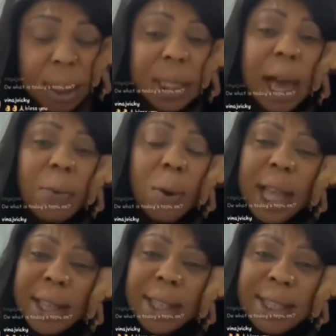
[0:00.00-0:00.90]
sa
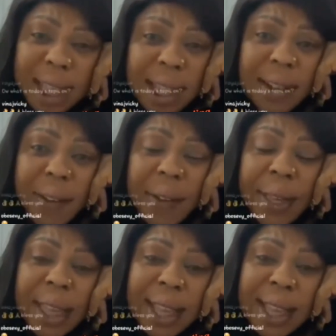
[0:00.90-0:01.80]
kolani di
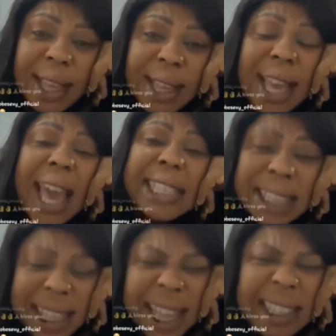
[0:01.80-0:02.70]

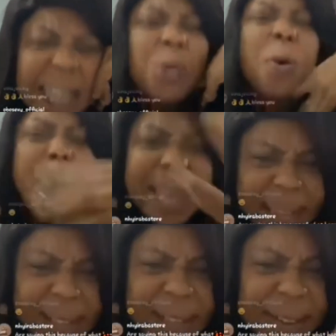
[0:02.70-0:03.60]
18 na die no beye